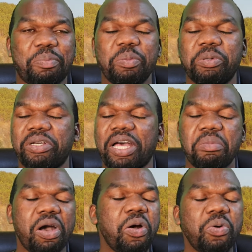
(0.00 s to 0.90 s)
And people will
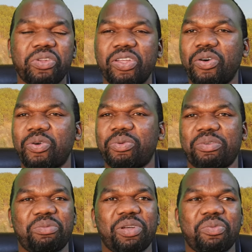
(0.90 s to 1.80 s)
come, oh,
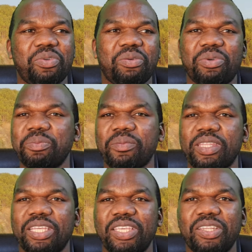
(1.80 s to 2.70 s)
no,
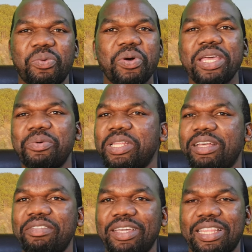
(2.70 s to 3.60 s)
you know, why are we
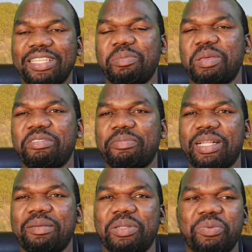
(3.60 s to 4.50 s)
laughing at this member of
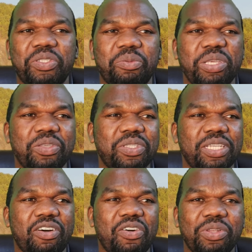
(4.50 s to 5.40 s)
parliament? We should be
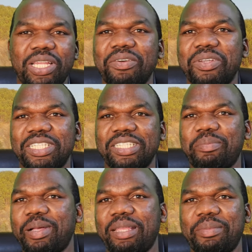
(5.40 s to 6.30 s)
using our own languages
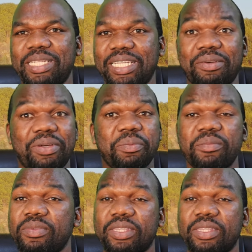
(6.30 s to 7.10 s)
in parliament anyway.